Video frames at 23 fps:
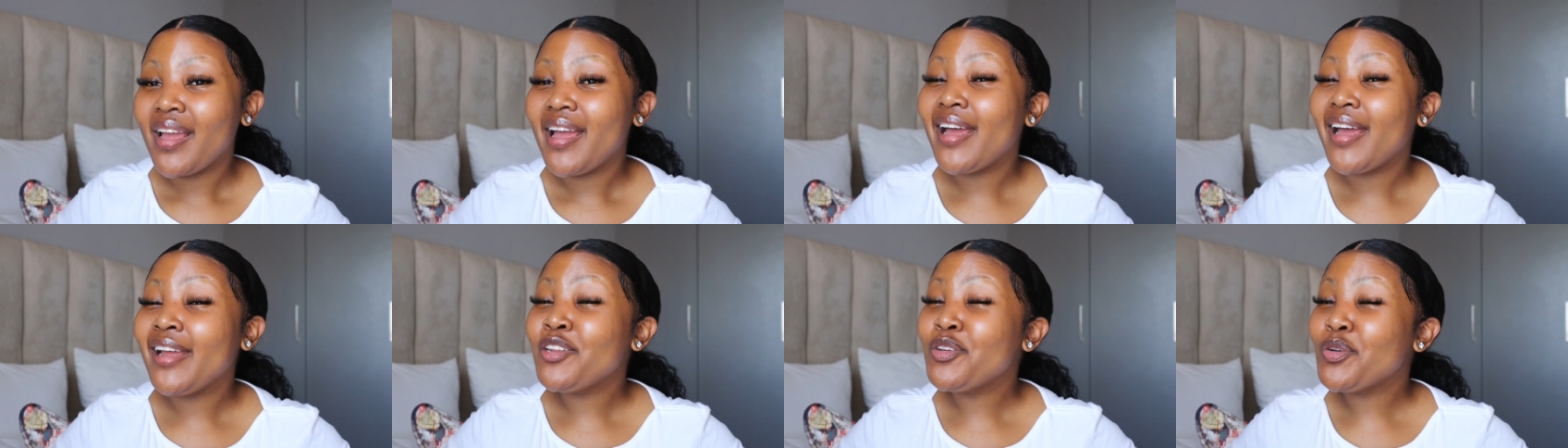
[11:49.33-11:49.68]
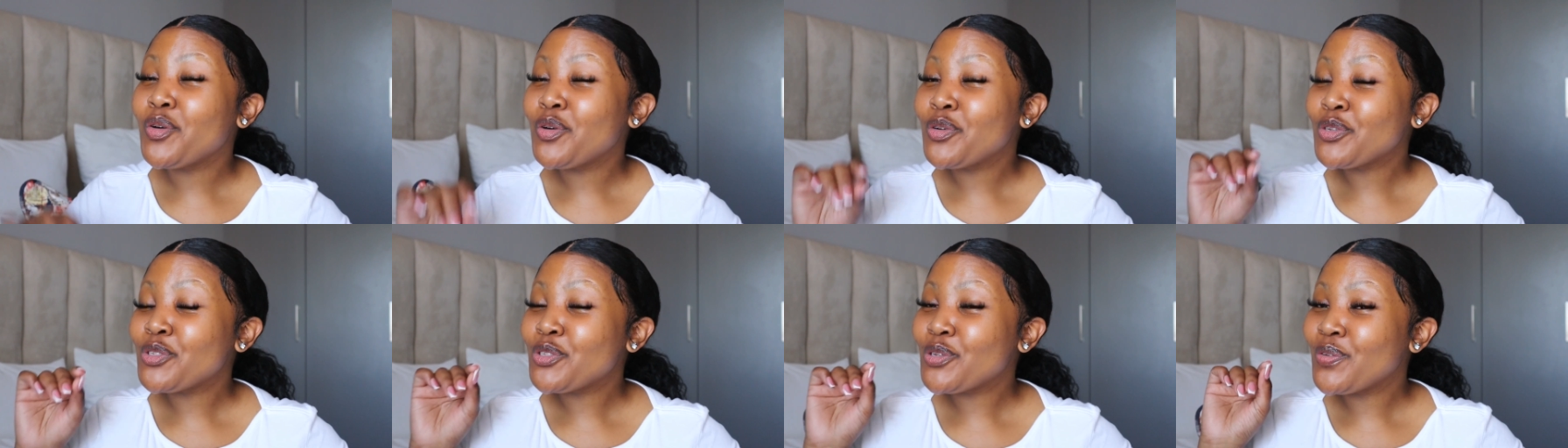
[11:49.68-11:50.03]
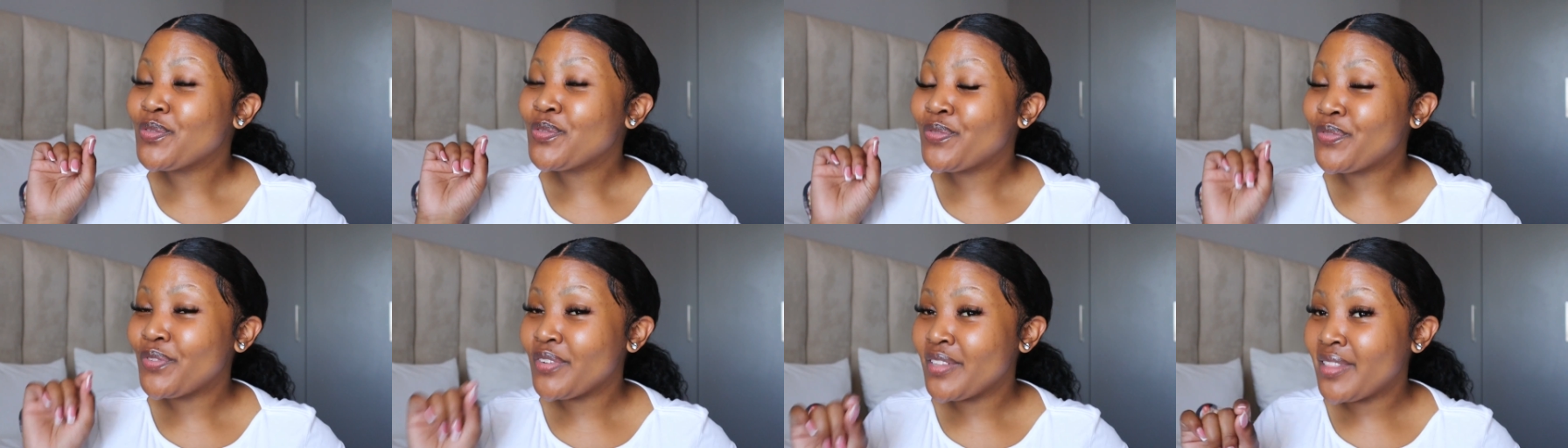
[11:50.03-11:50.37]
and you also
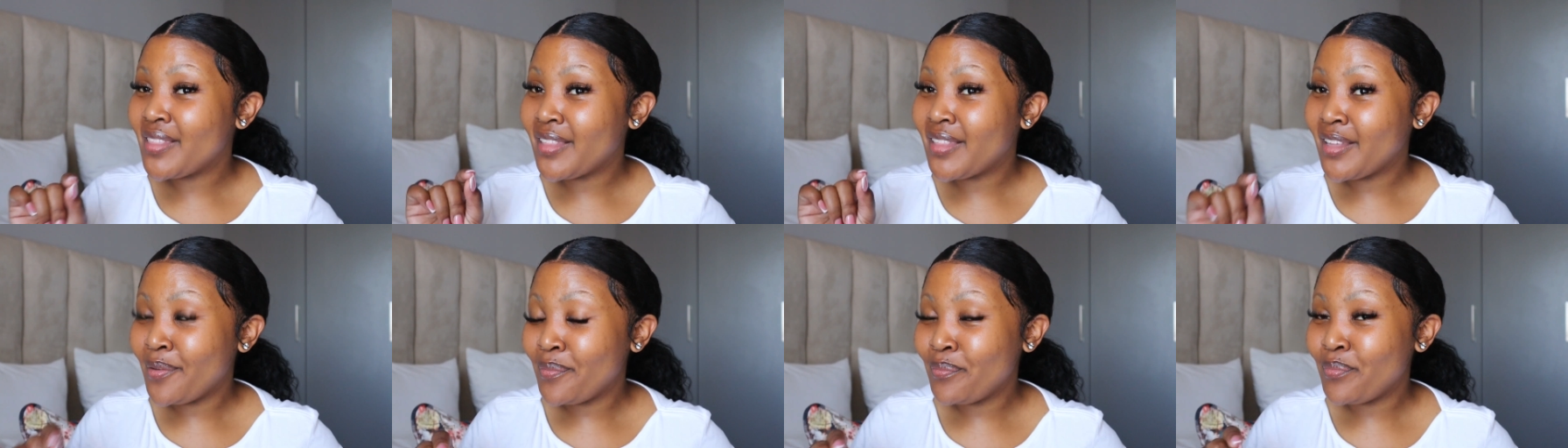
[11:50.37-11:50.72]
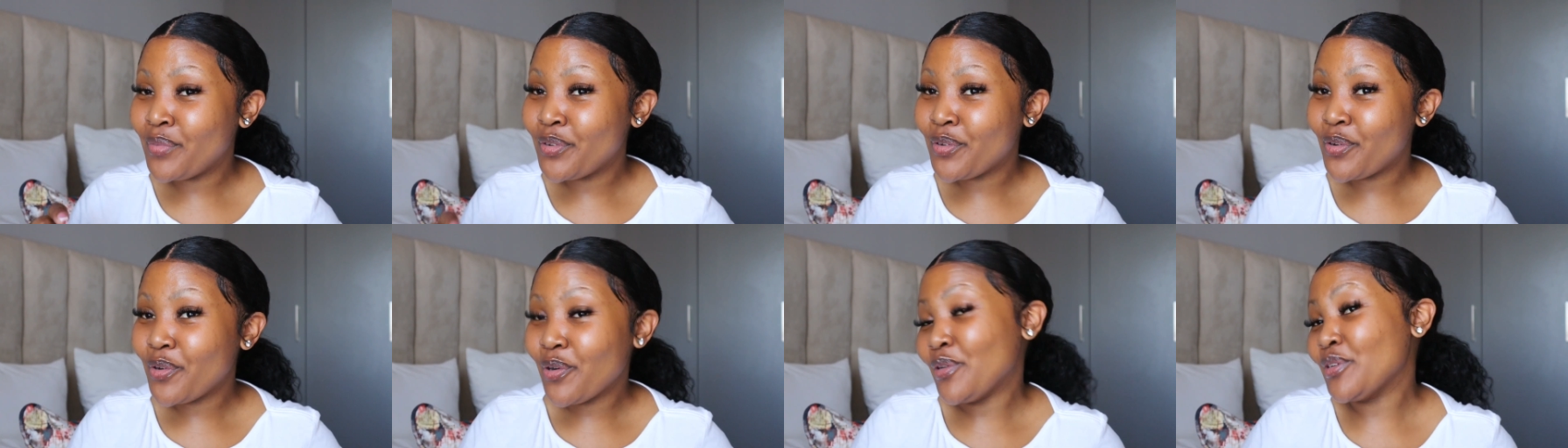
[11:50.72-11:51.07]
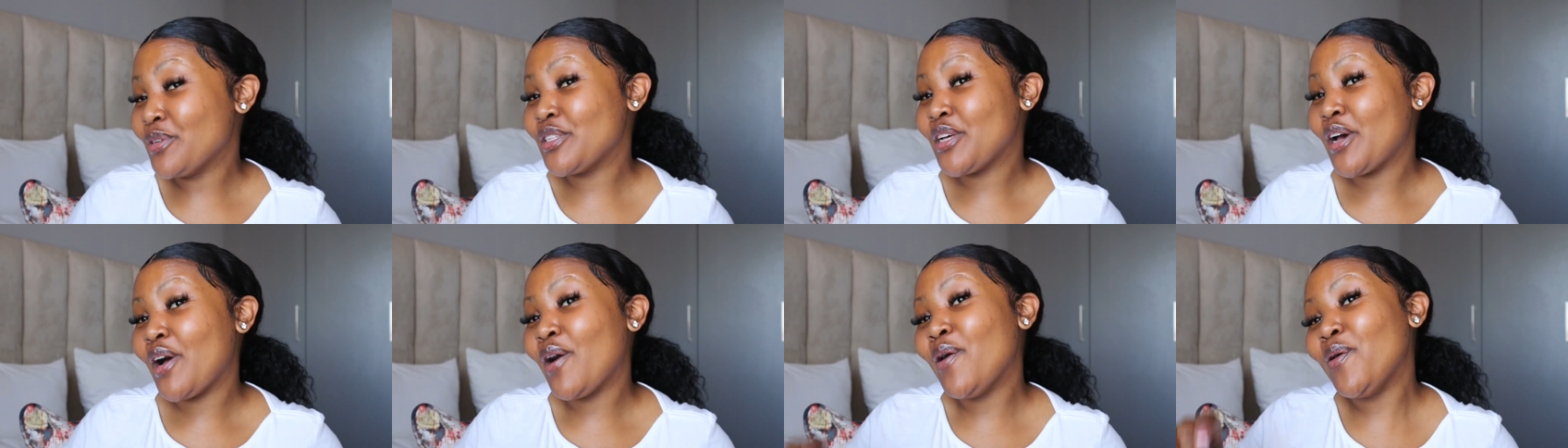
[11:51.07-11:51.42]
fit them,
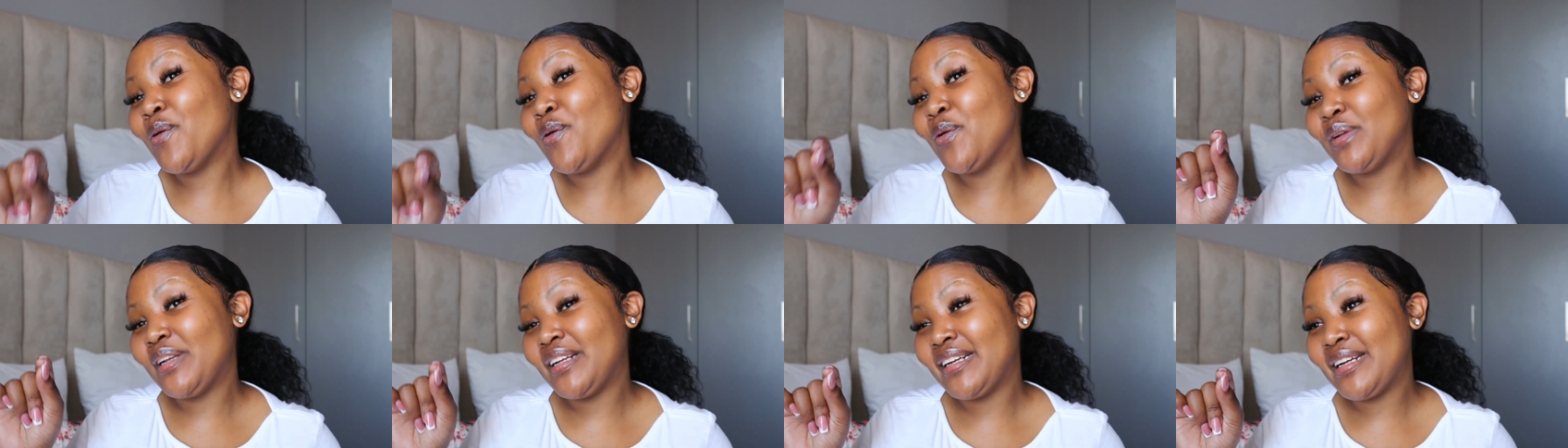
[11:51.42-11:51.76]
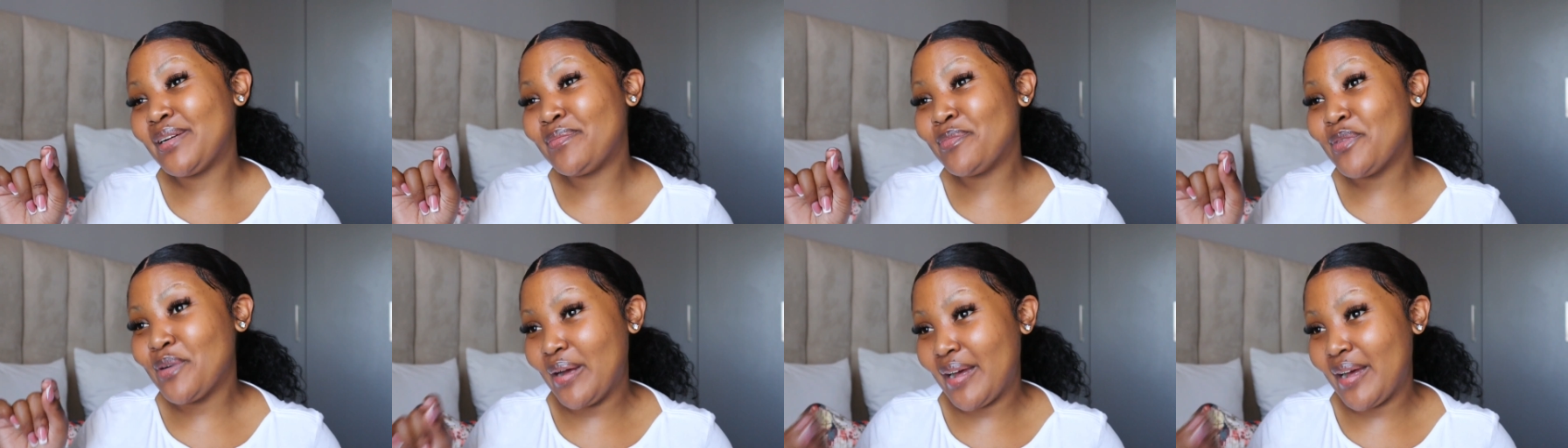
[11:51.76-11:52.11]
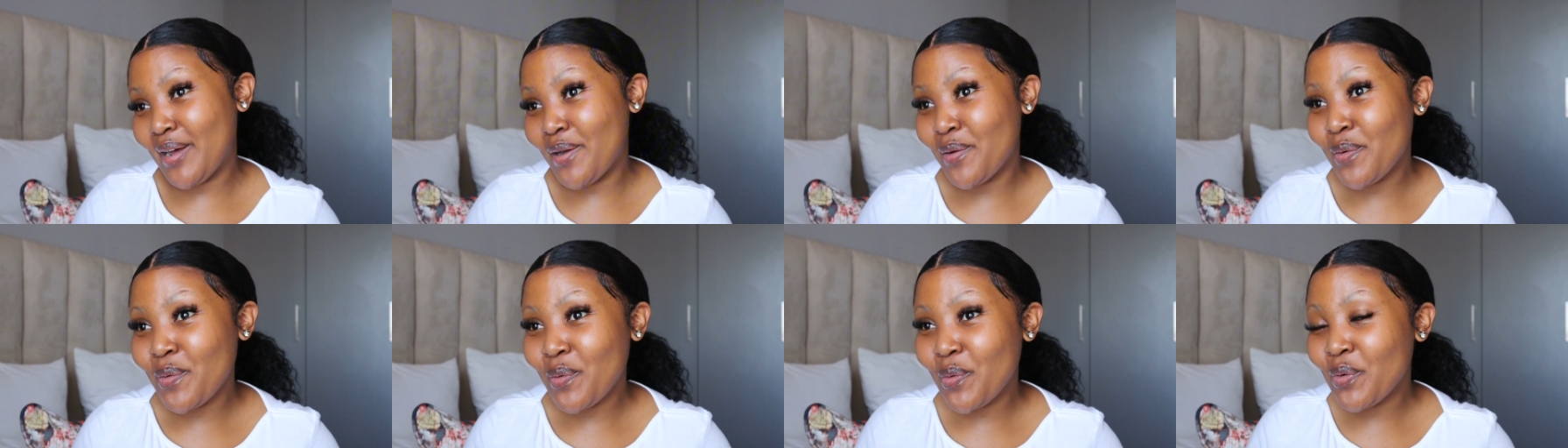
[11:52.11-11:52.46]
because how could la
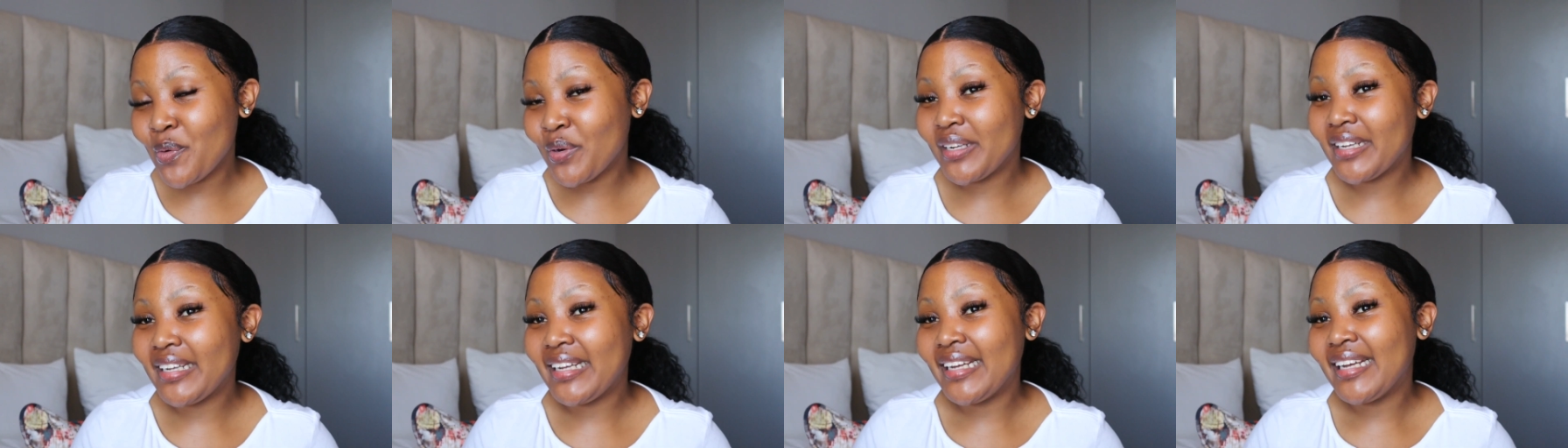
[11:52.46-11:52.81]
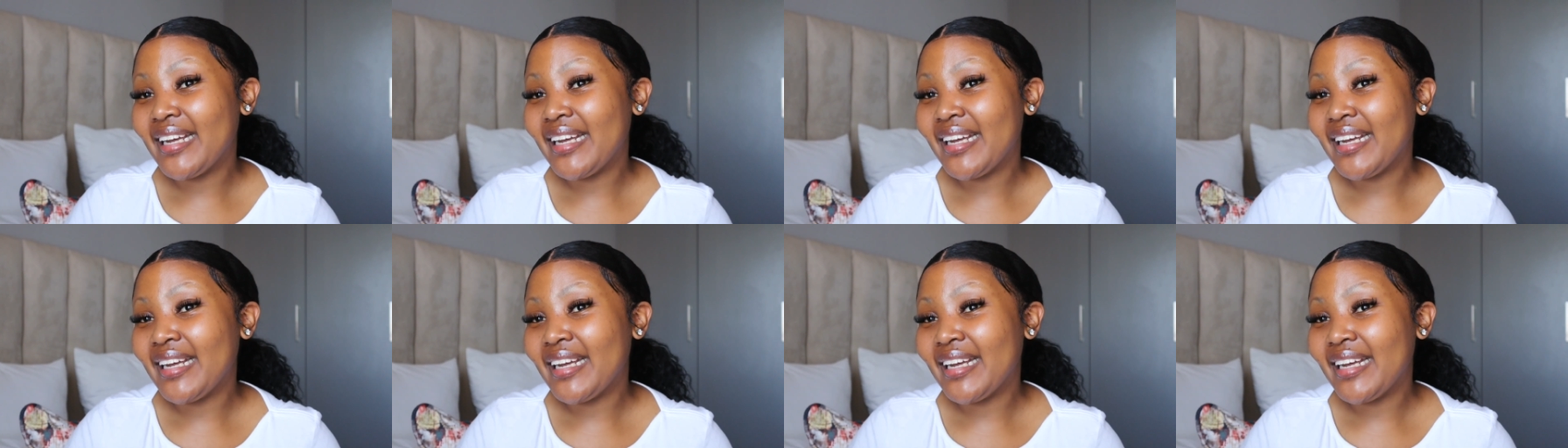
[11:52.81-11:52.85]
mohao or